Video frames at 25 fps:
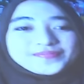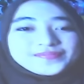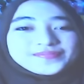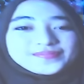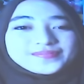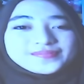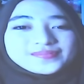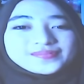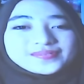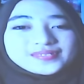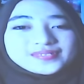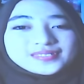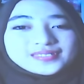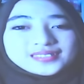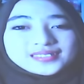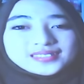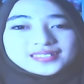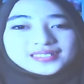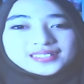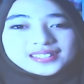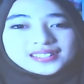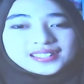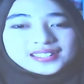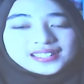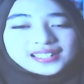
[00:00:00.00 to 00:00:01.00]
Yes, it's
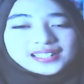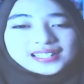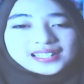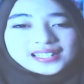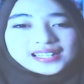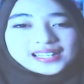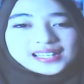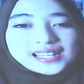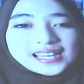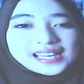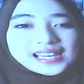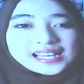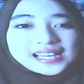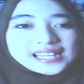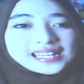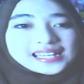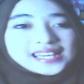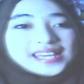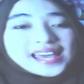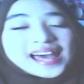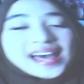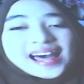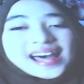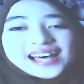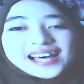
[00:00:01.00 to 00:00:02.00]
Rory,
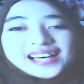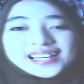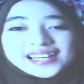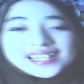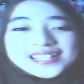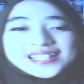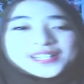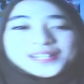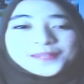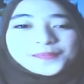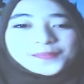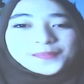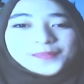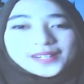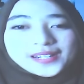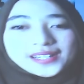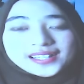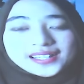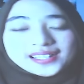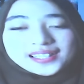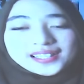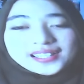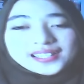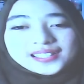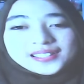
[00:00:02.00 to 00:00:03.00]
Alia, and Maria
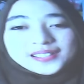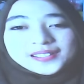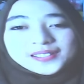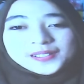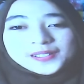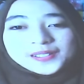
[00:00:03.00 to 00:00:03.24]
here.